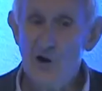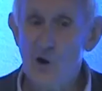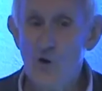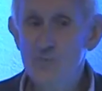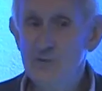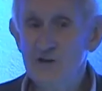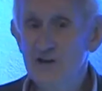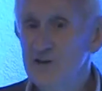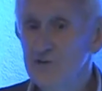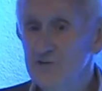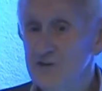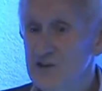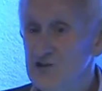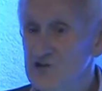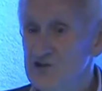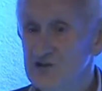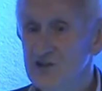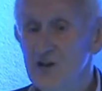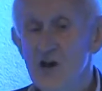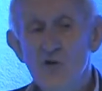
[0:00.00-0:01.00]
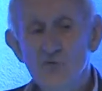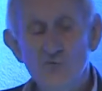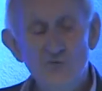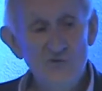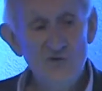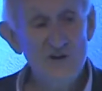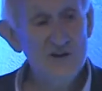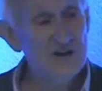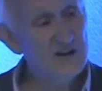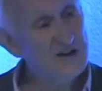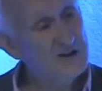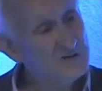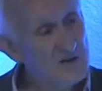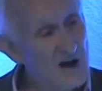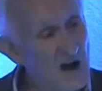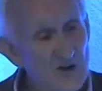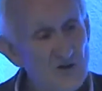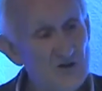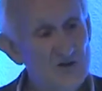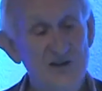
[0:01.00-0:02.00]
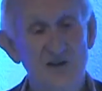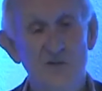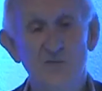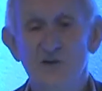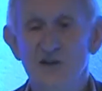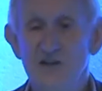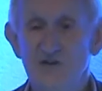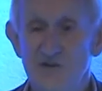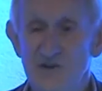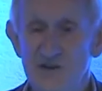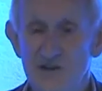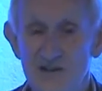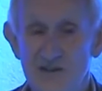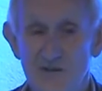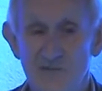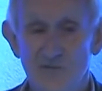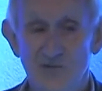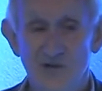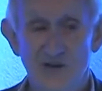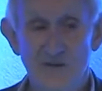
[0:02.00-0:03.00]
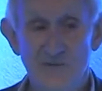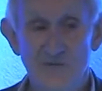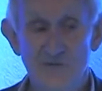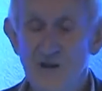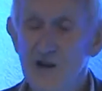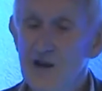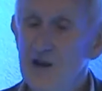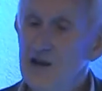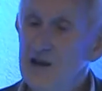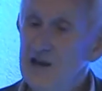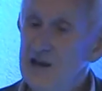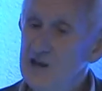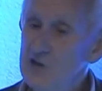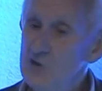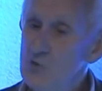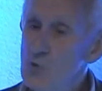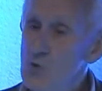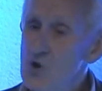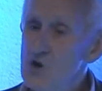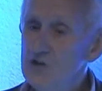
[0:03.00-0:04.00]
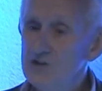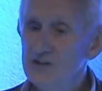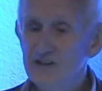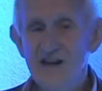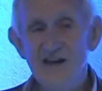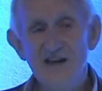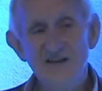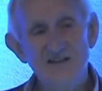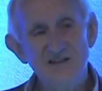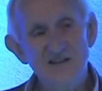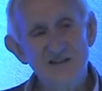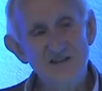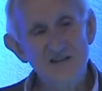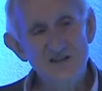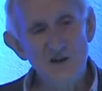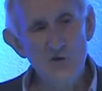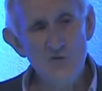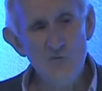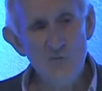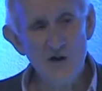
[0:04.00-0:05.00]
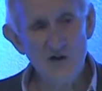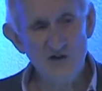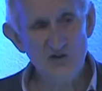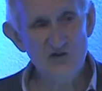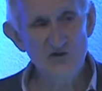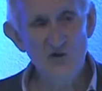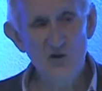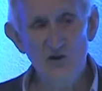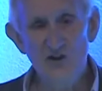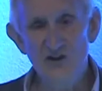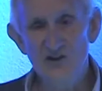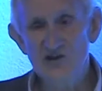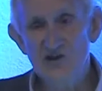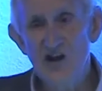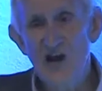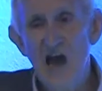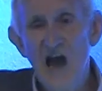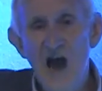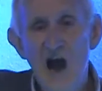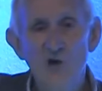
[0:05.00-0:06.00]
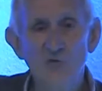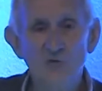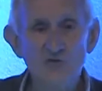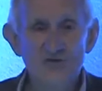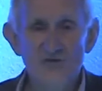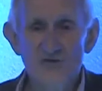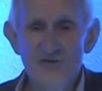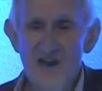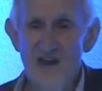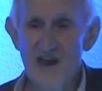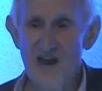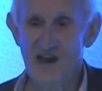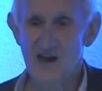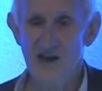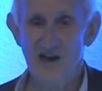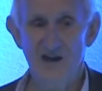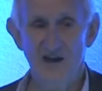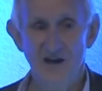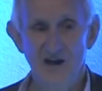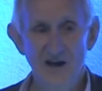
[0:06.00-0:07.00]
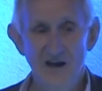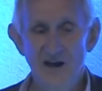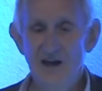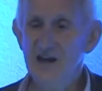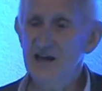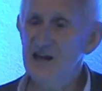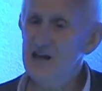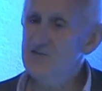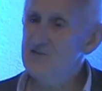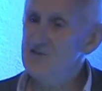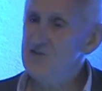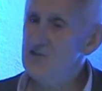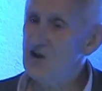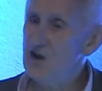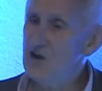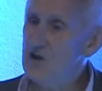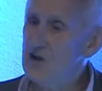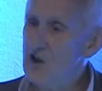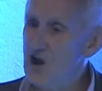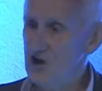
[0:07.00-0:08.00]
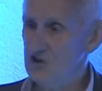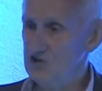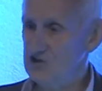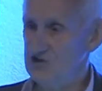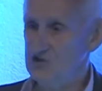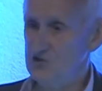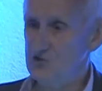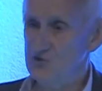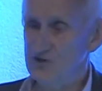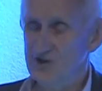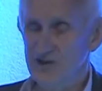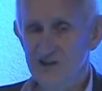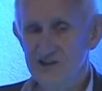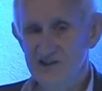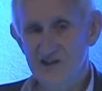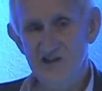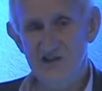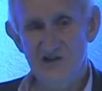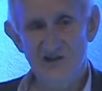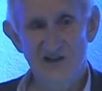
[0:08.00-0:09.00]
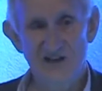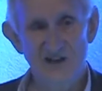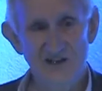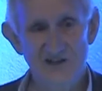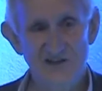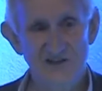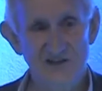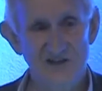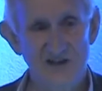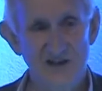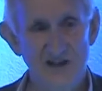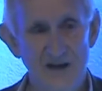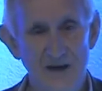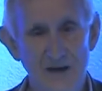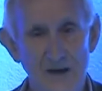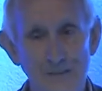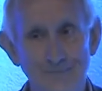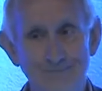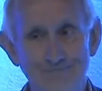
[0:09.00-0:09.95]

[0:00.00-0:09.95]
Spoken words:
open innovation, really, I could summarize very simply. In a world that has so much knowledge out there, even the largest organization has to say,